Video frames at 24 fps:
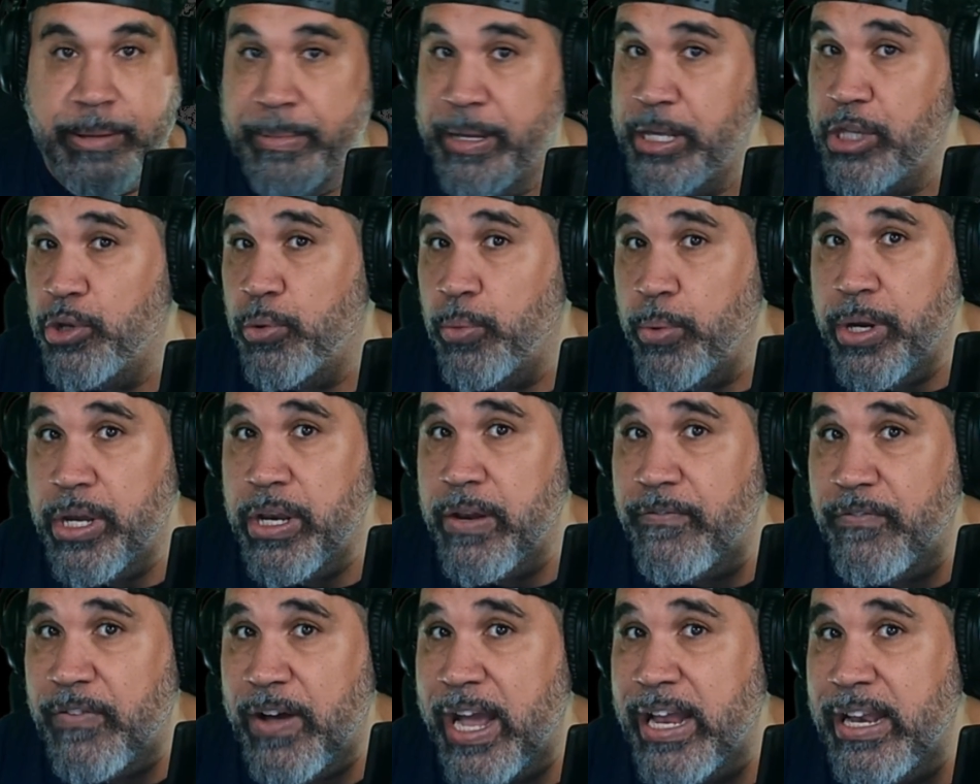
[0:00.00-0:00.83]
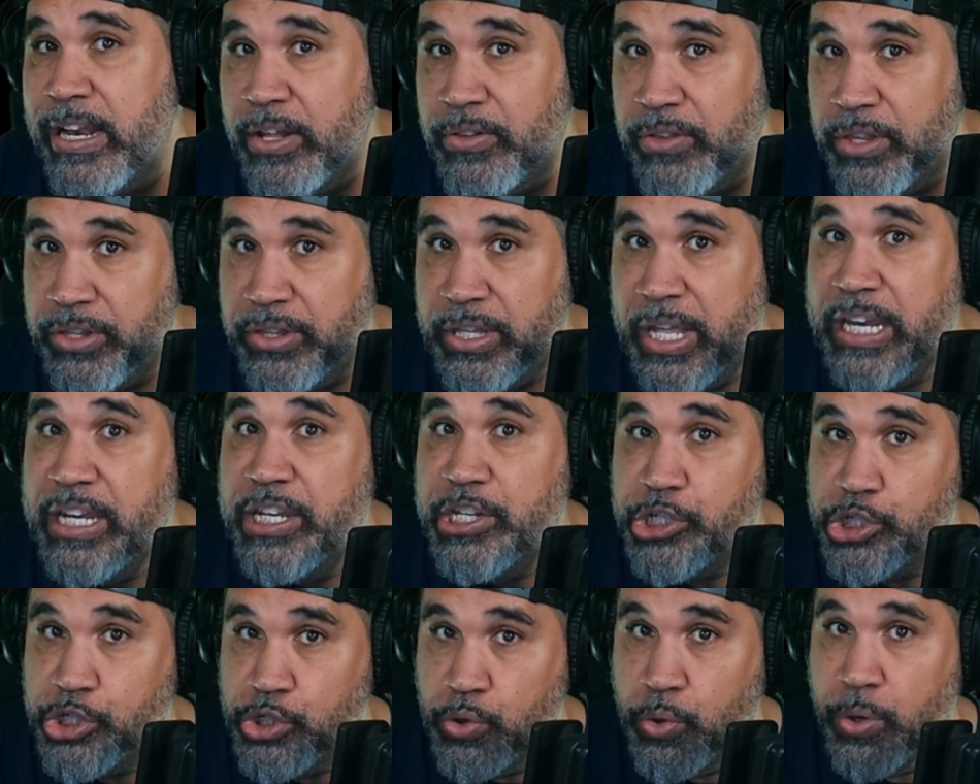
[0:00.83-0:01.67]
Either we're going to find out that they
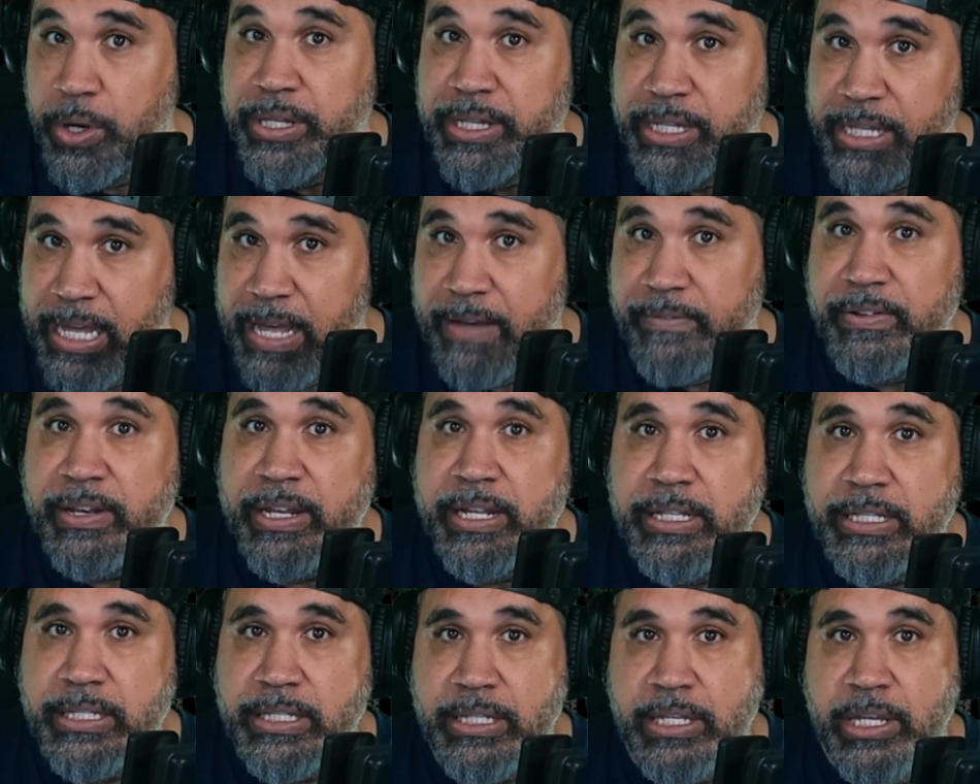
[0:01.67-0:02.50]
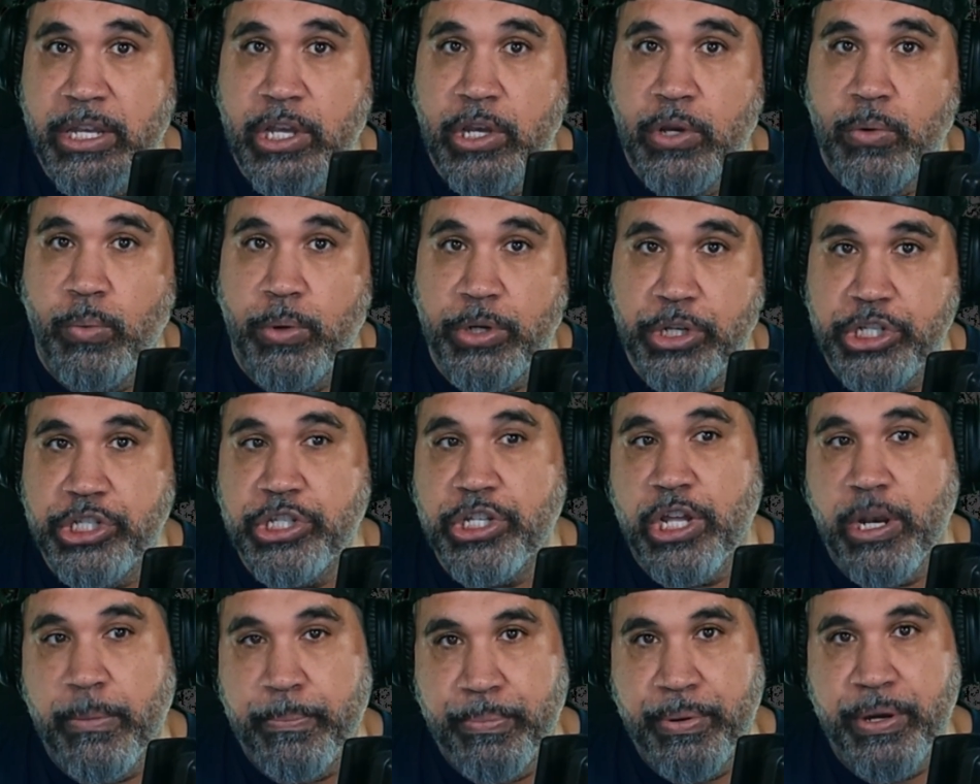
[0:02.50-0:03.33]
destroyed the evidence, which is
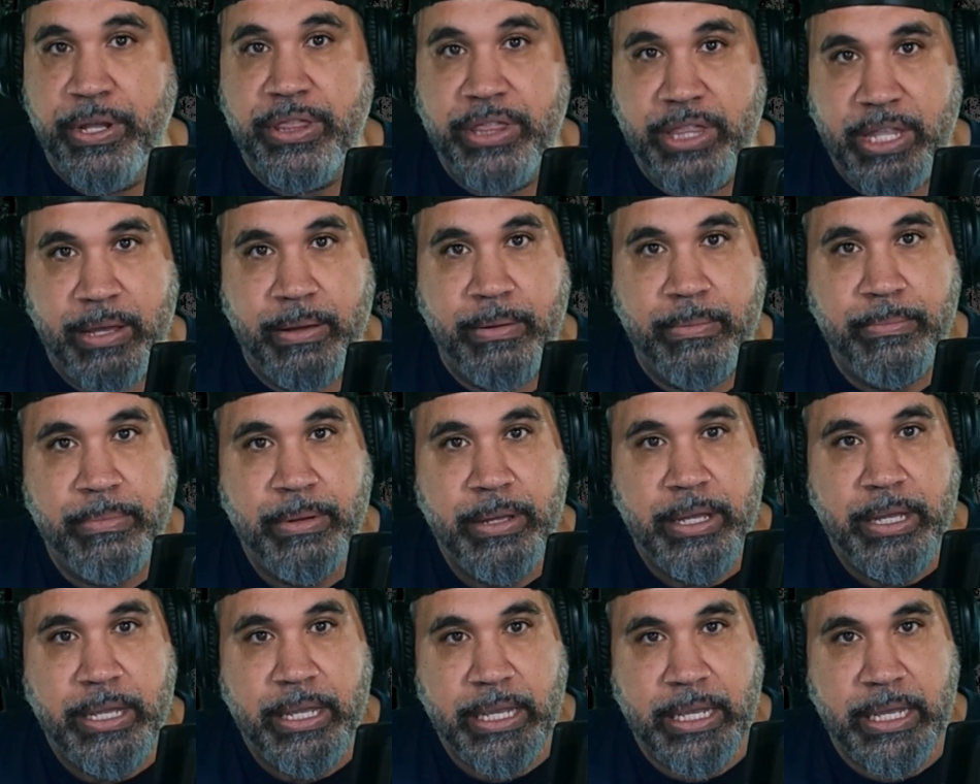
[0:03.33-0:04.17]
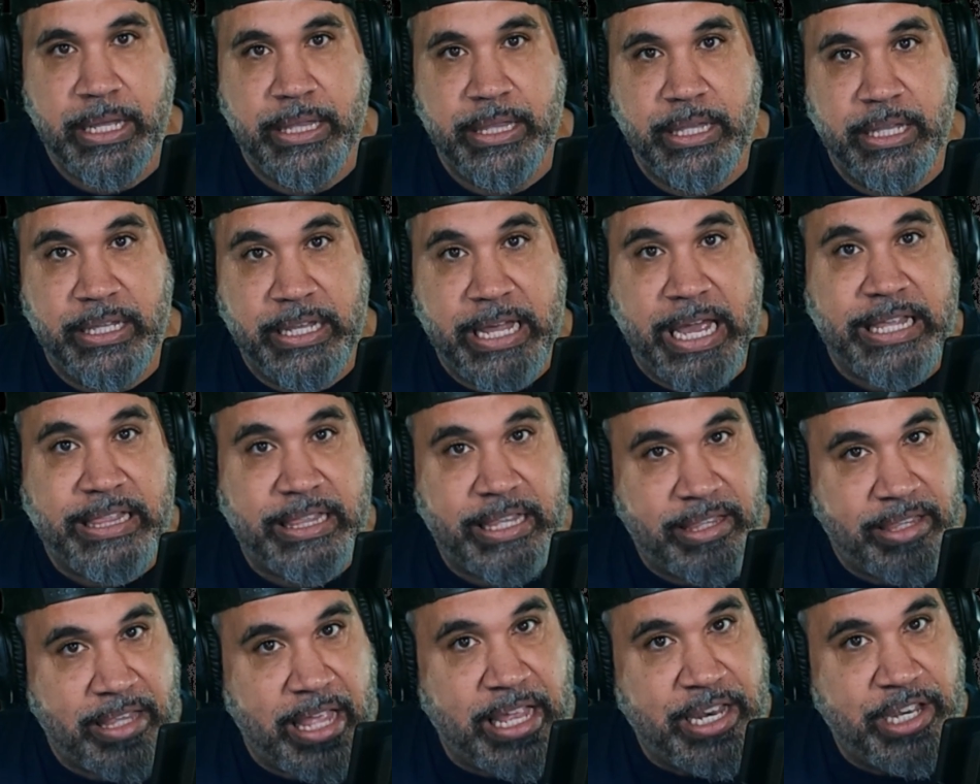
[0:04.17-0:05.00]
going to put them in the light
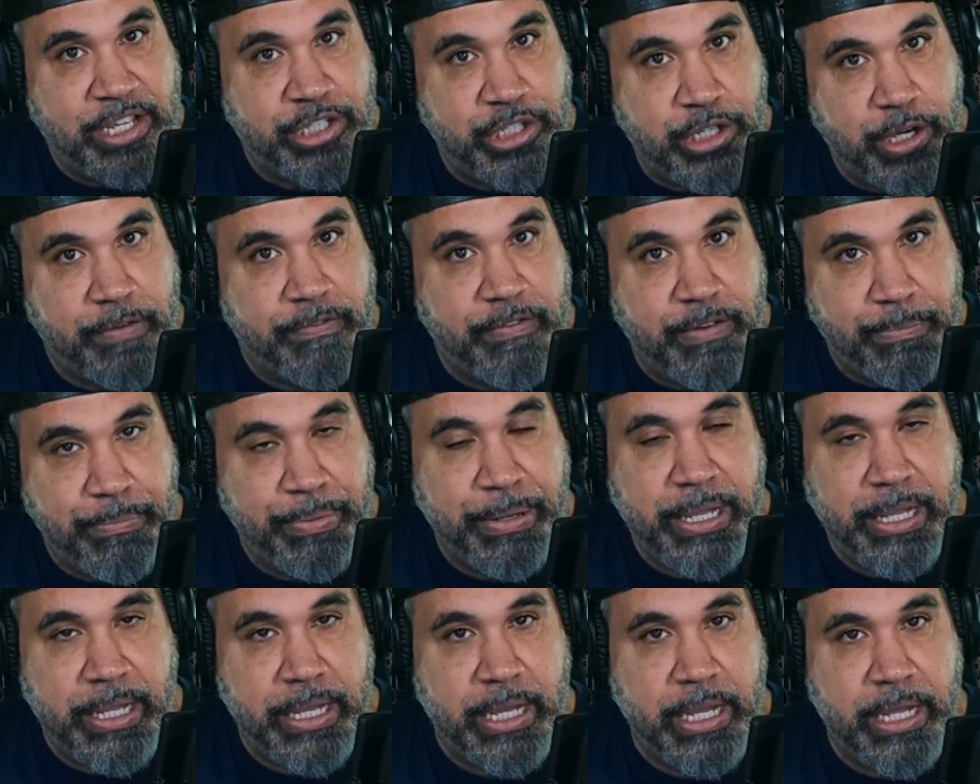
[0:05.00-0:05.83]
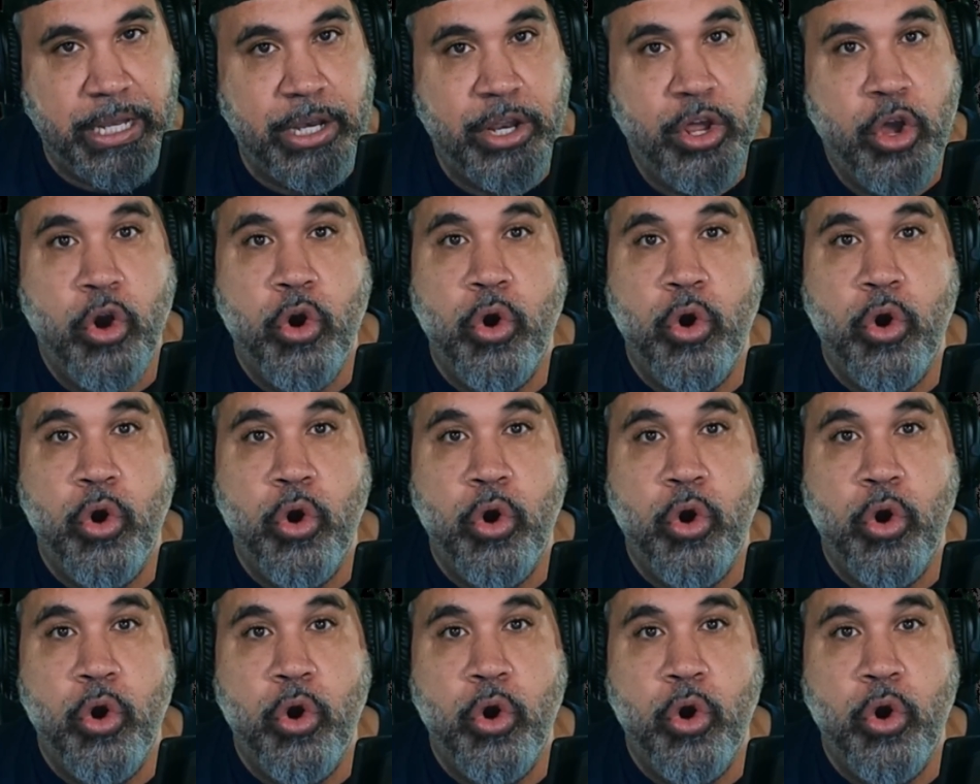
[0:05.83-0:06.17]
that they deserve to be in,